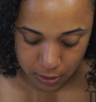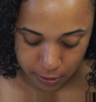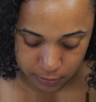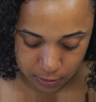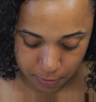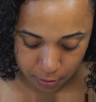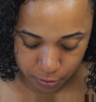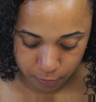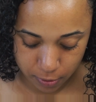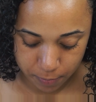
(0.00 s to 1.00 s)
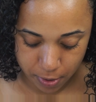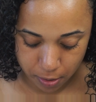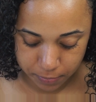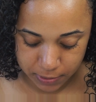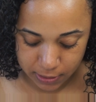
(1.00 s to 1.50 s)
And I use about 3
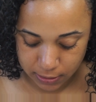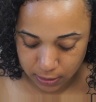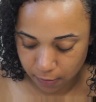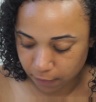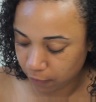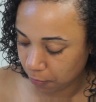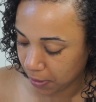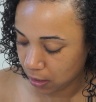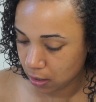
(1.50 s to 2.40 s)
pumps. That's enough for me.